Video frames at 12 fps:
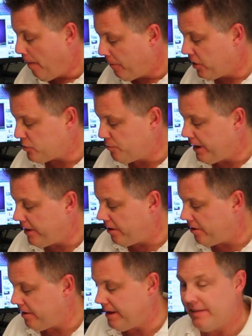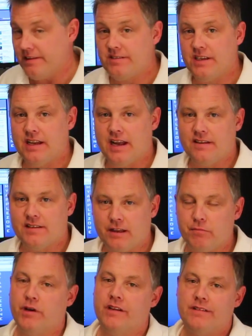much better than the
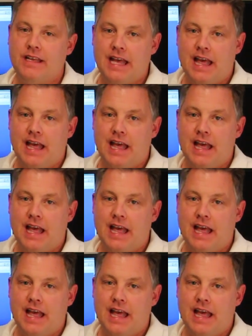C910, but